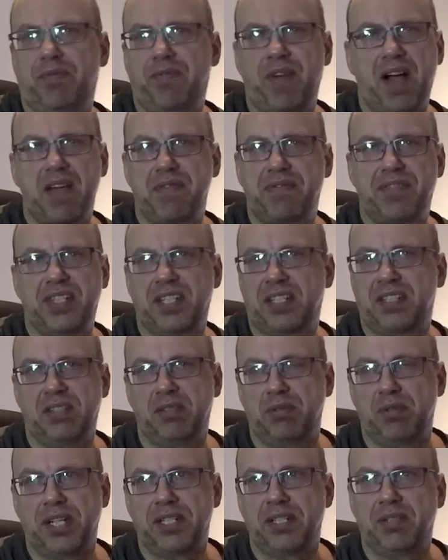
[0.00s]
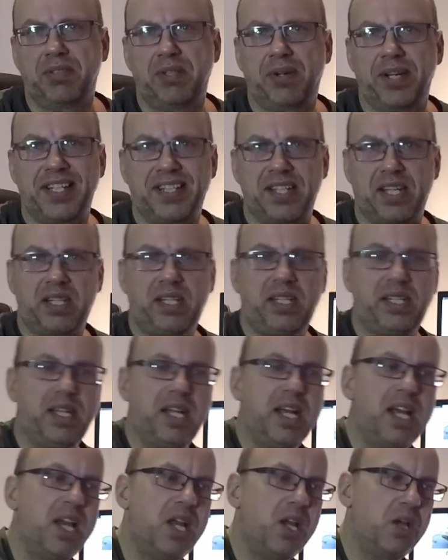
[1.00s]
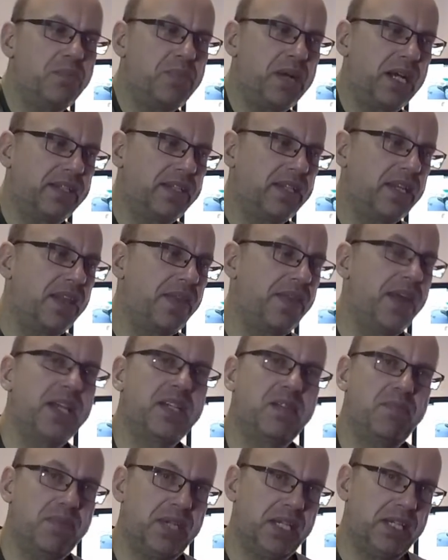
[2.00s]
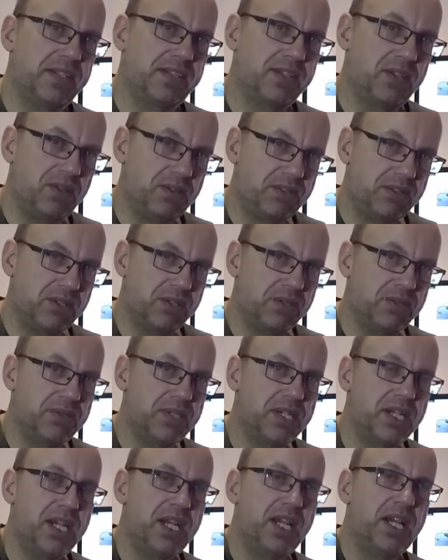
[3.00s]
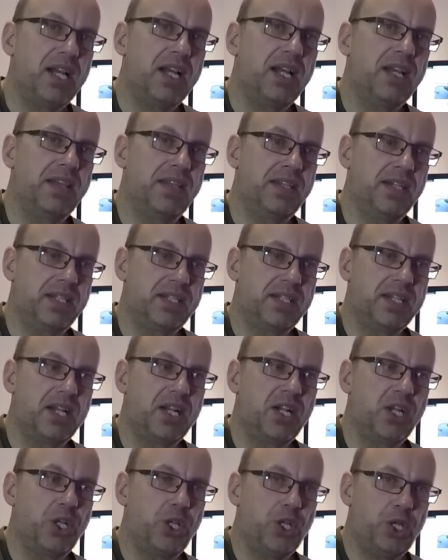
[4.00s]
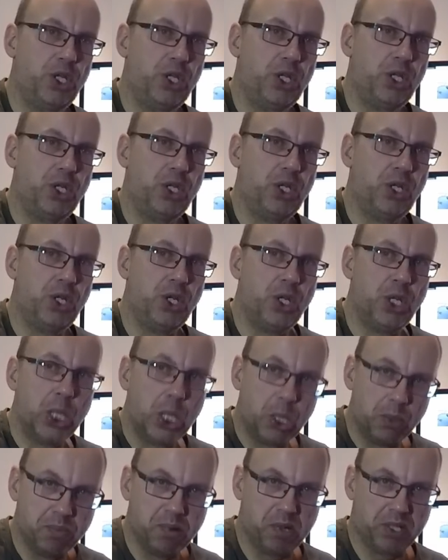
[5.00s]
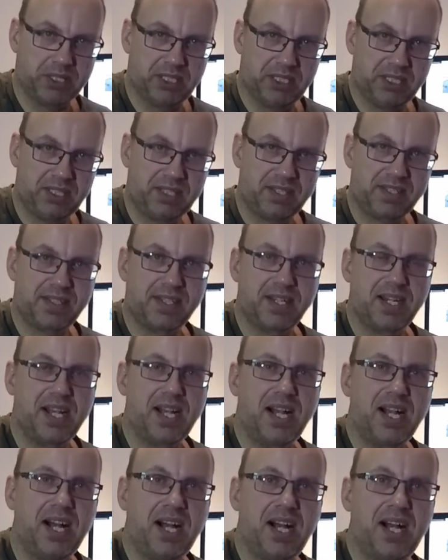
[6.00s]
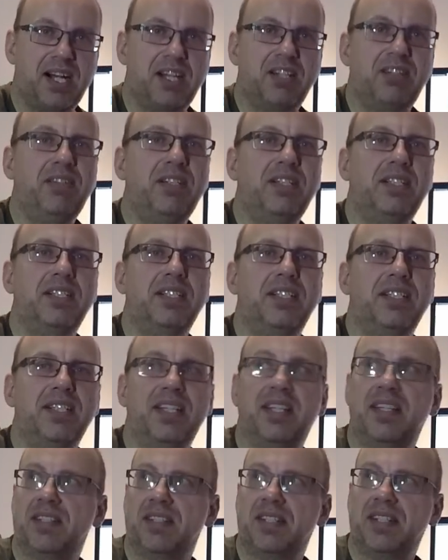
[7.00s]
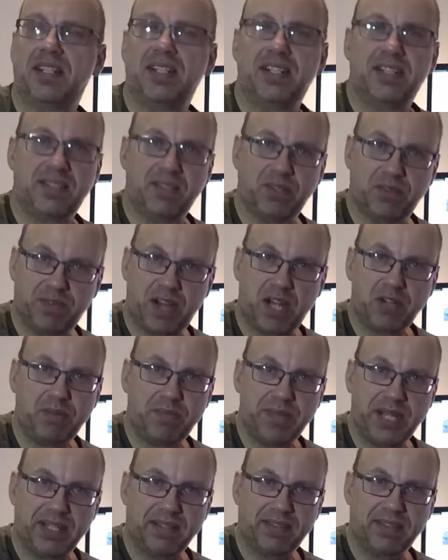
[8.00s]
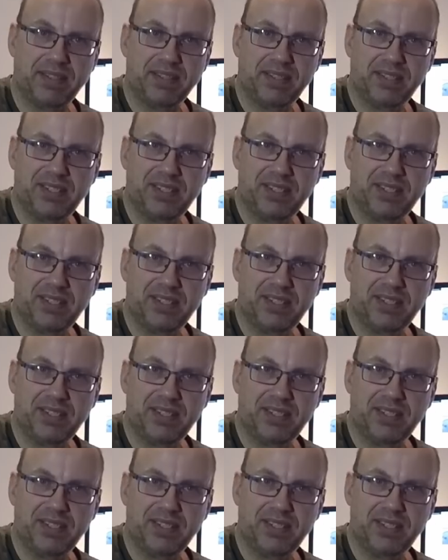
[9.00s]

5, 6 euro, I don't know exactly, but that means also that no bottles are in the environment,